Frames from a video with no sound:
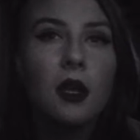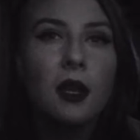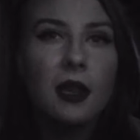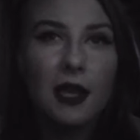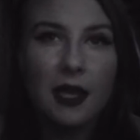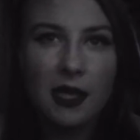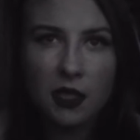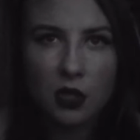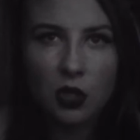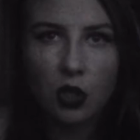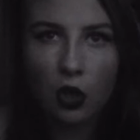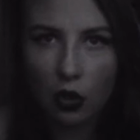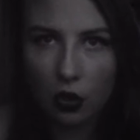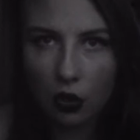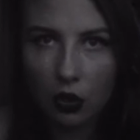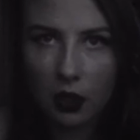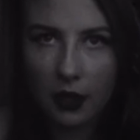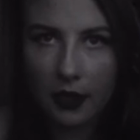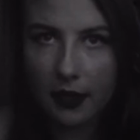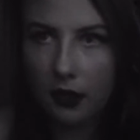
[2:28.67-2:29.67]
let's not
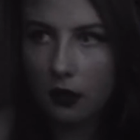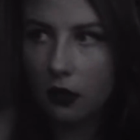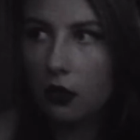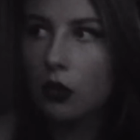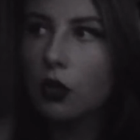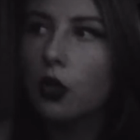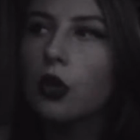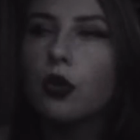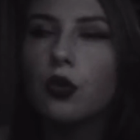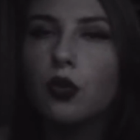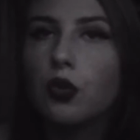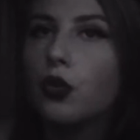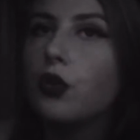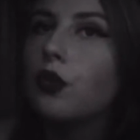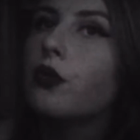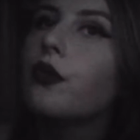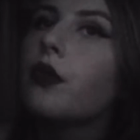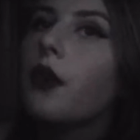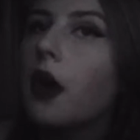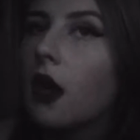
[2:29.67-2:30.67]
like go too
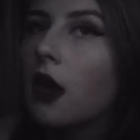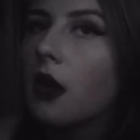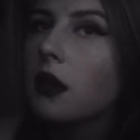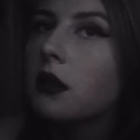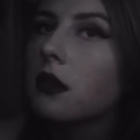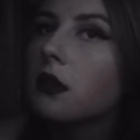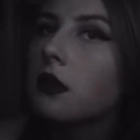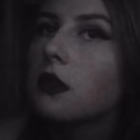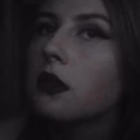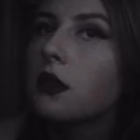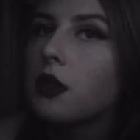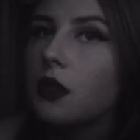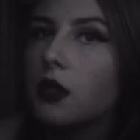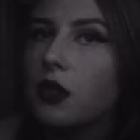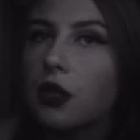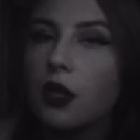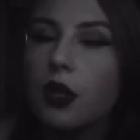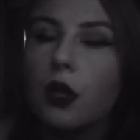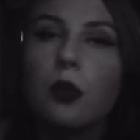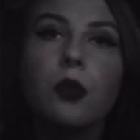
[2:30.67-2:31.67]
far because
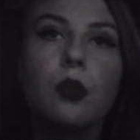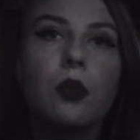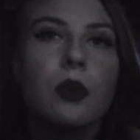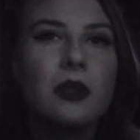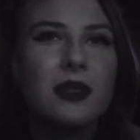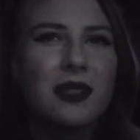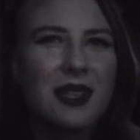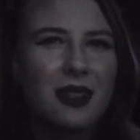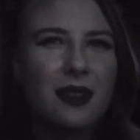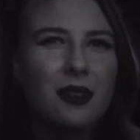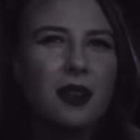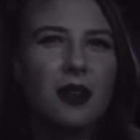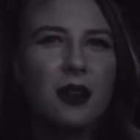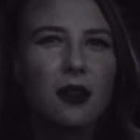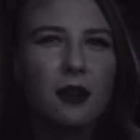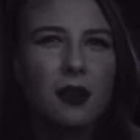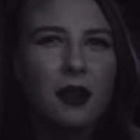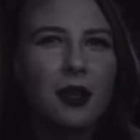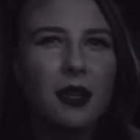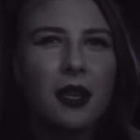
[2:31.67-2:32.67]
you know it's like 9
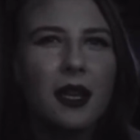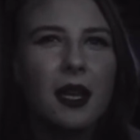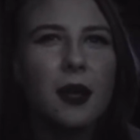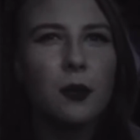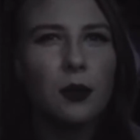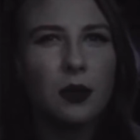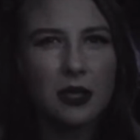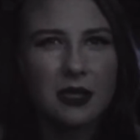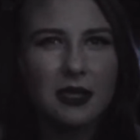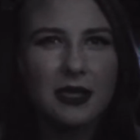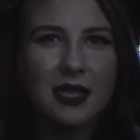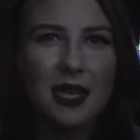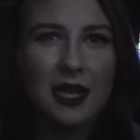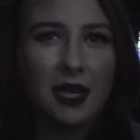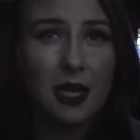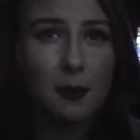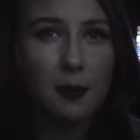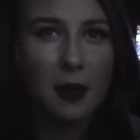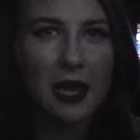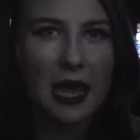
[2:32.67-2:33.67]
o'clock at night I want to stay
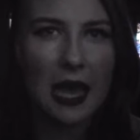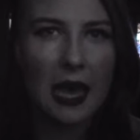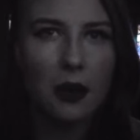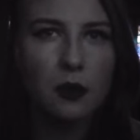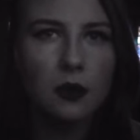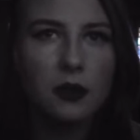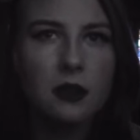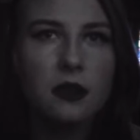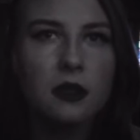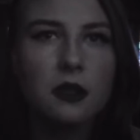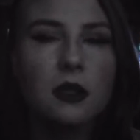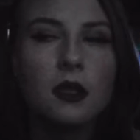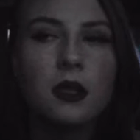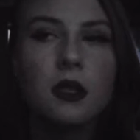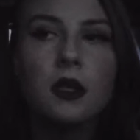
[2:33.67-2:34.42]
near my house